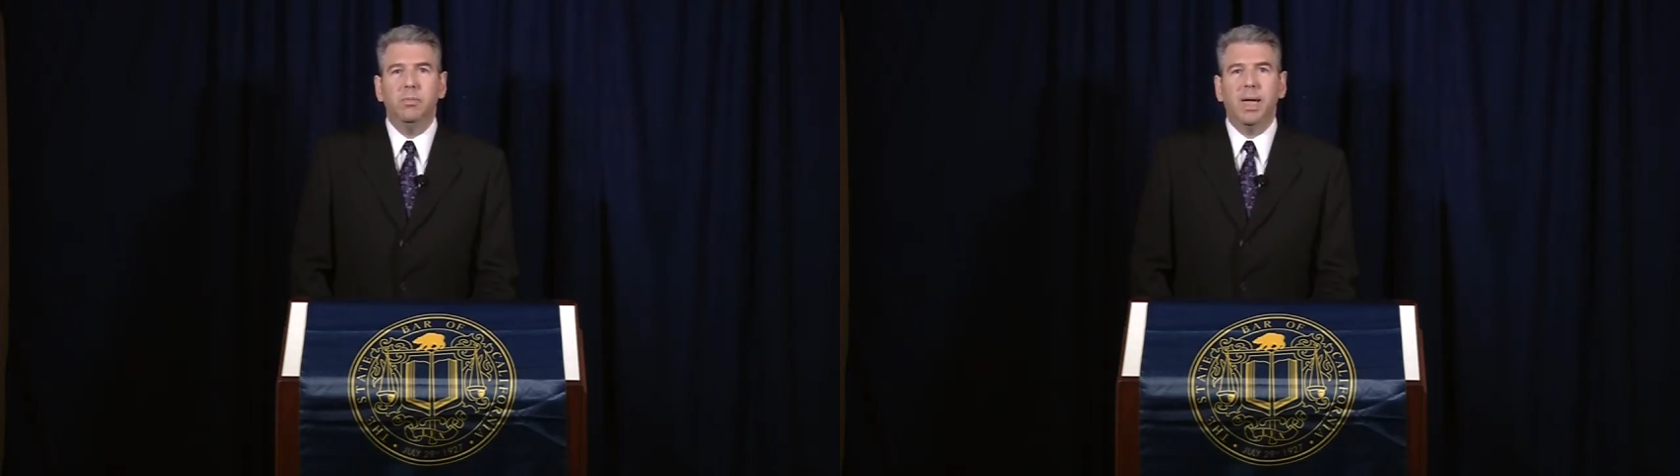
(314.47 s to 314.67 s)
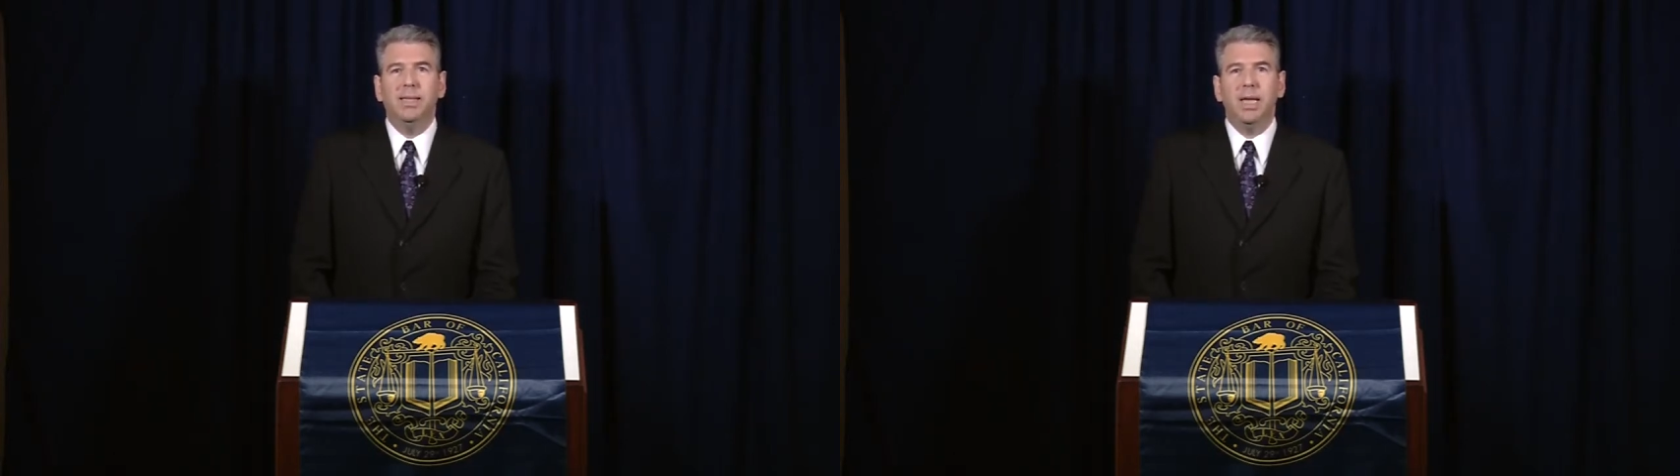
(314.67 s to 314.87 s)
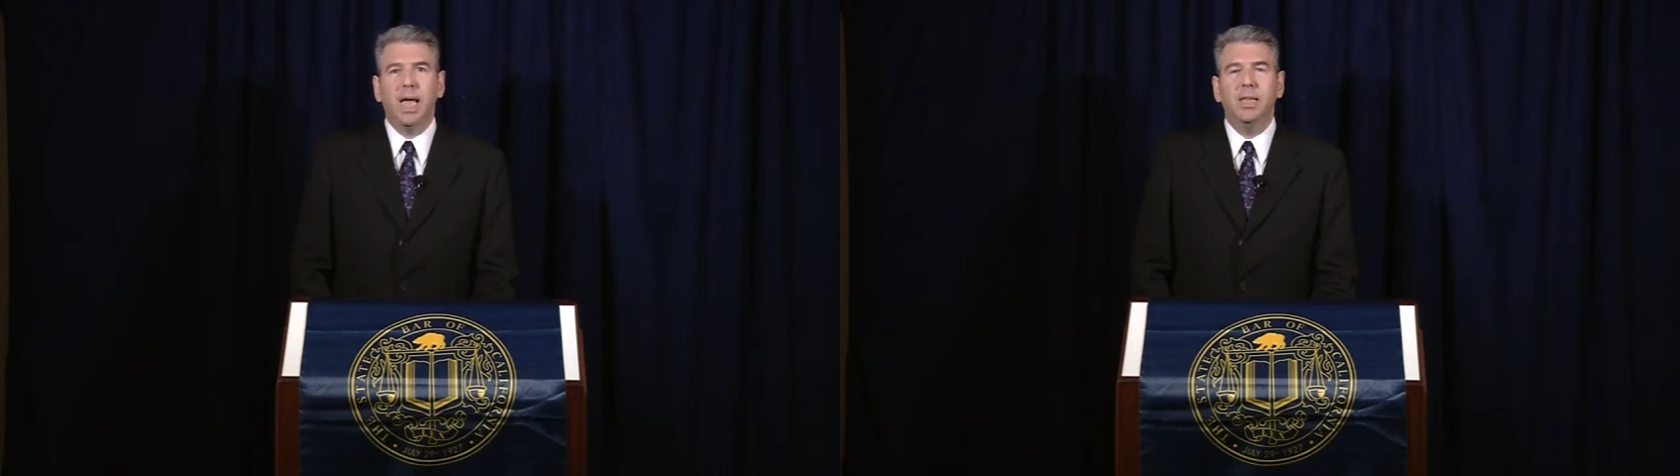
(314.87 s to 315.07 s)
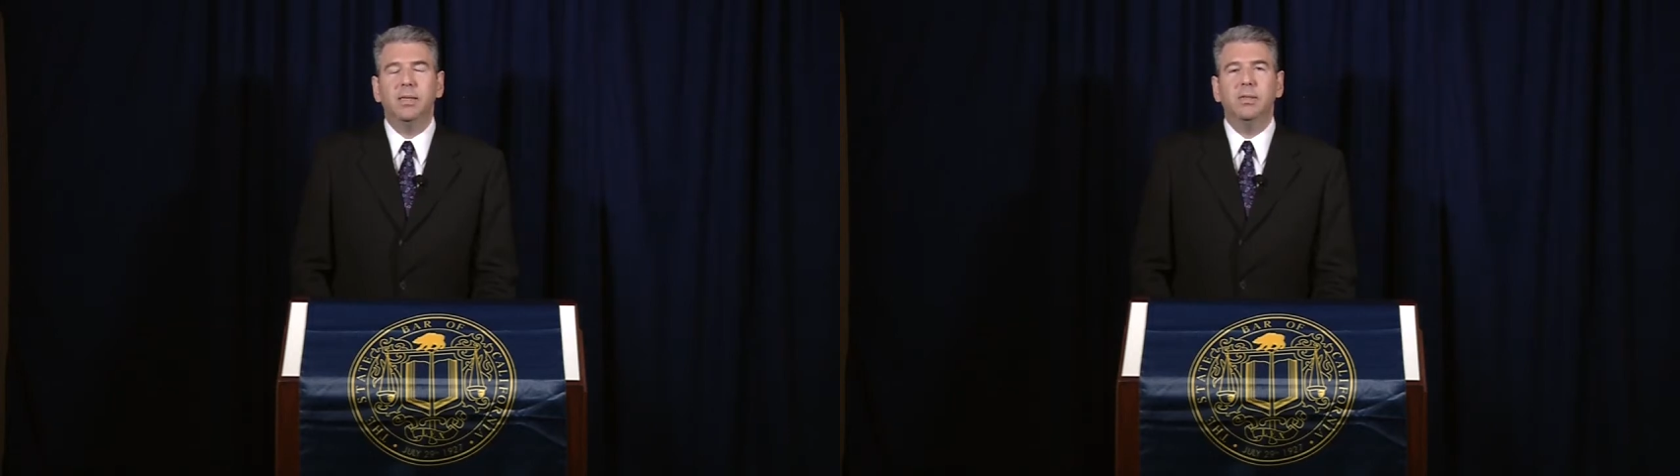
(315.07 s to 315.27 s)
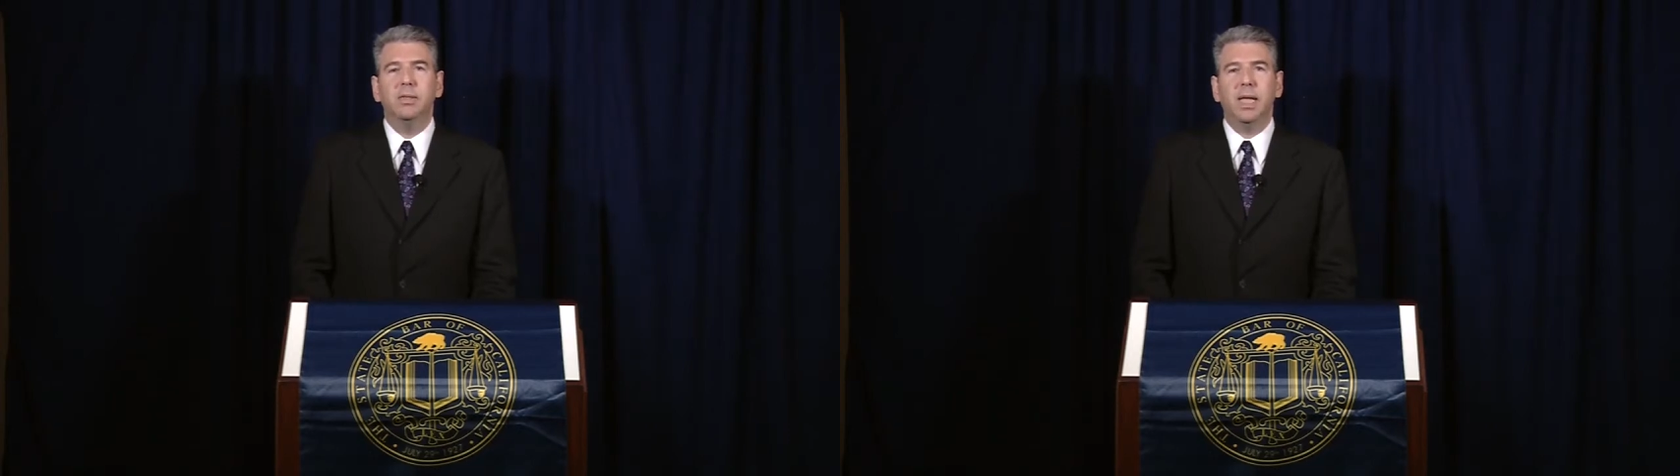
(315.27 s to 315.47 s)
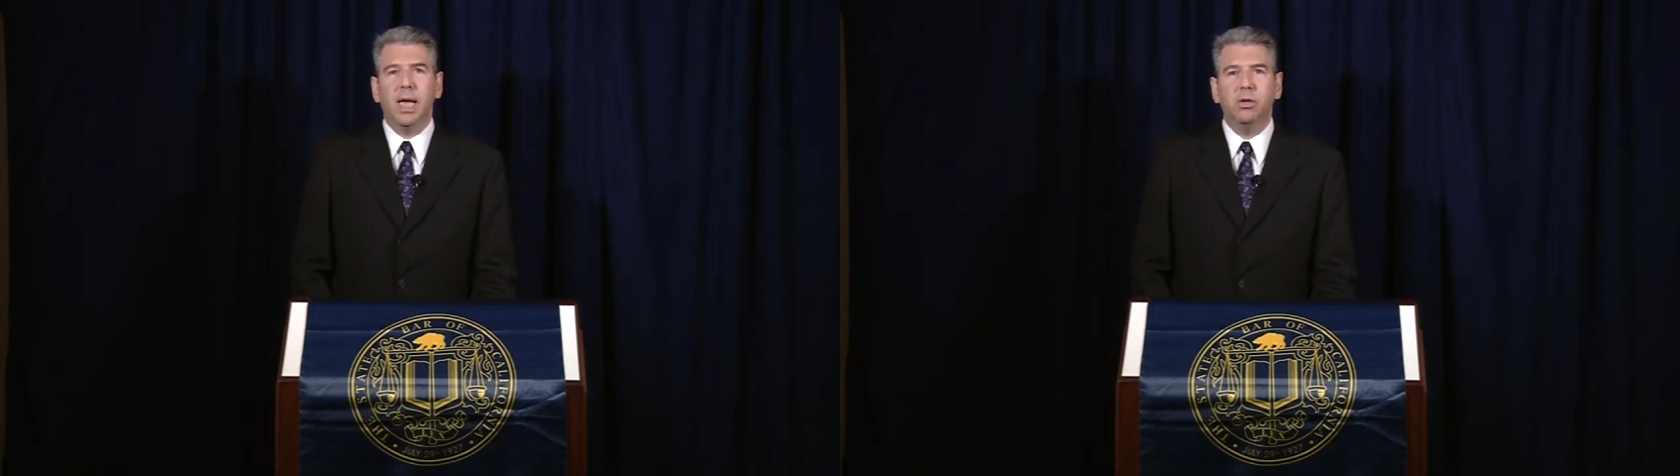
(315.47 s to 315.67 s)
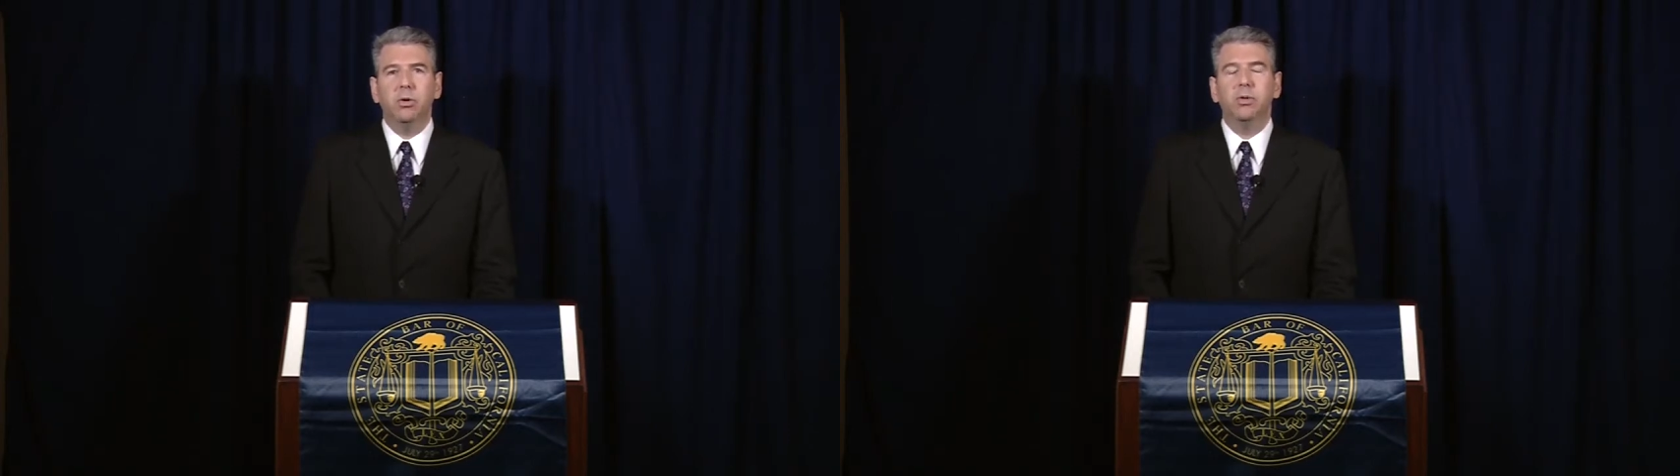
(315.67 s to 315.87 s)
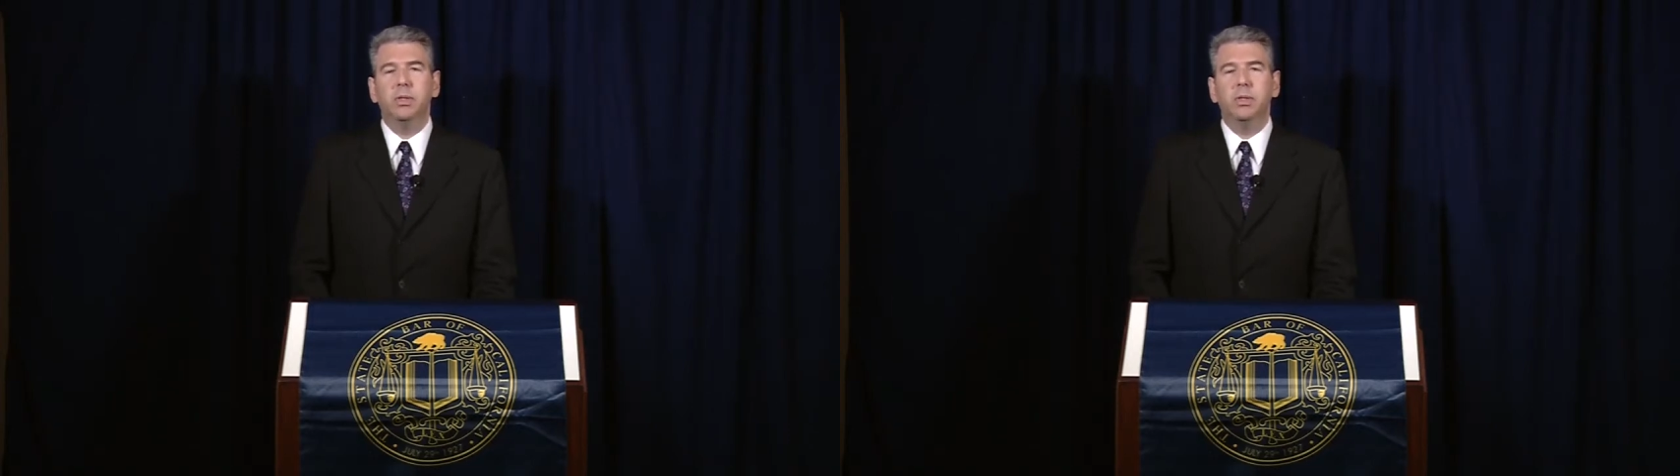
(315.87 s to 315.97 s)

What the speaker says: maintain the standards